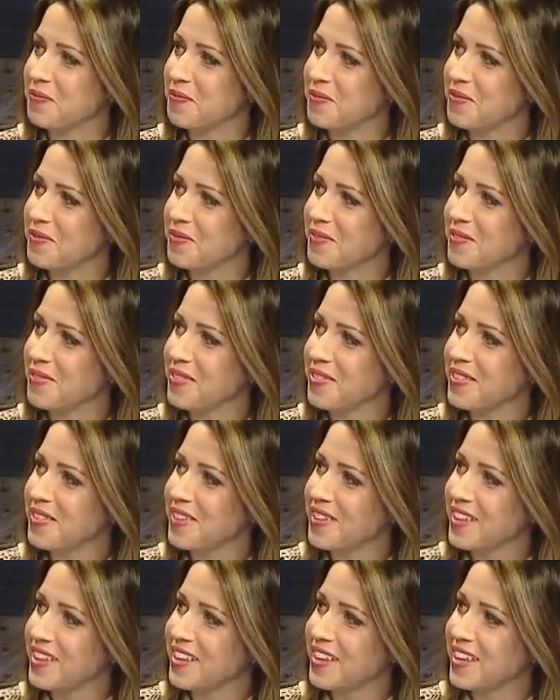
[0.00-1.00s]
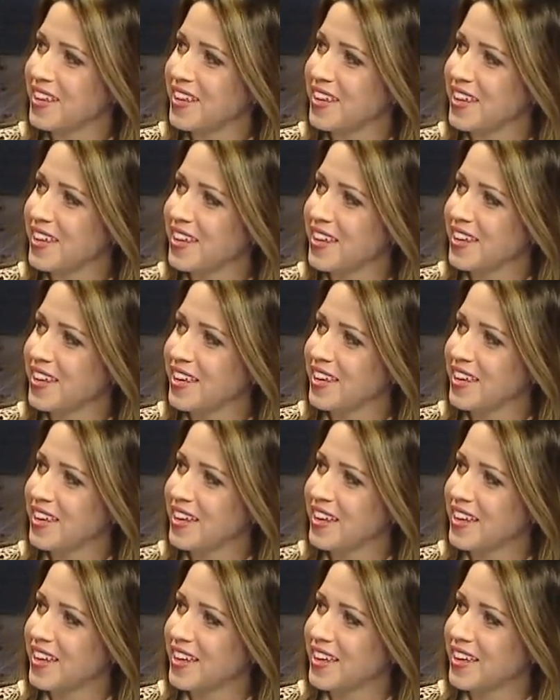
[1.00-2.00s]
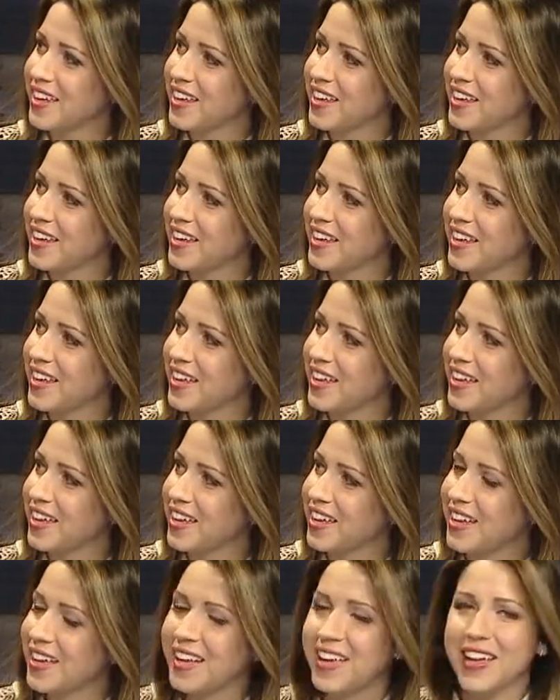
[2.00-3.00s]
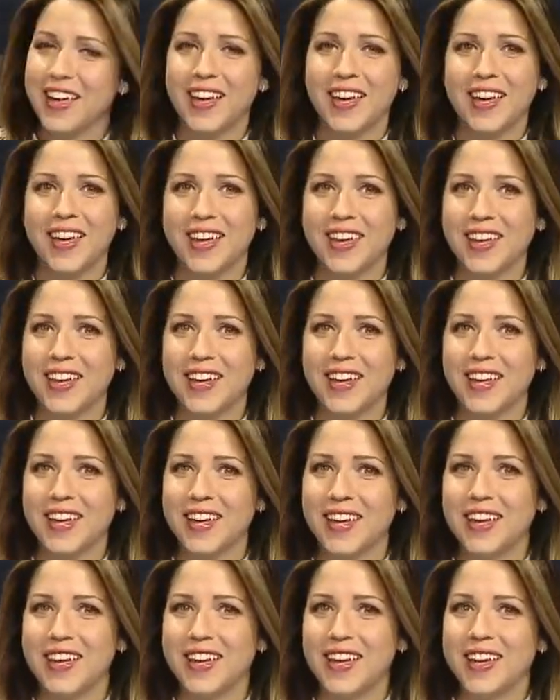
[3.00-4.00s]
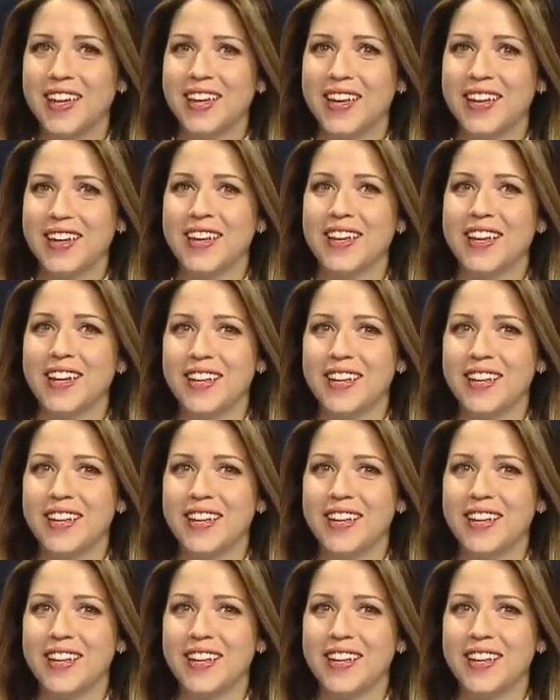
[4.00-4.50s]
(silent)